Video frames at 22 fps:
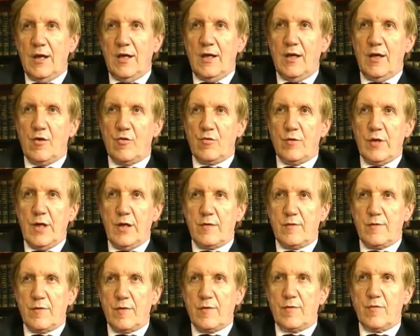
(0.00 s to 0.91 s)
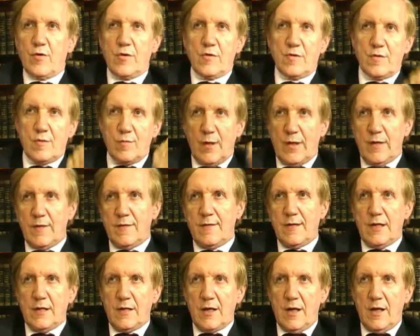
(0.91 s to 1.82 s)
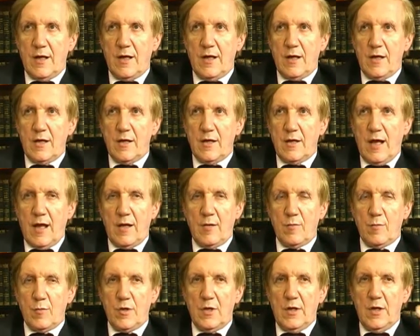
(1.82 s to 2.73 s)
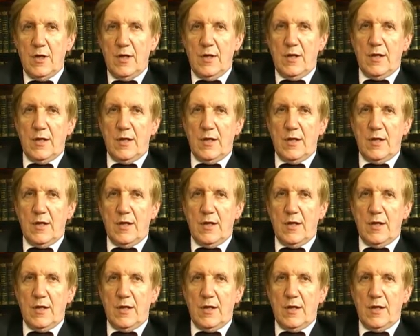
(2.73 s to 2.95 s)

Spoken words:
he creates the first one-celled animal,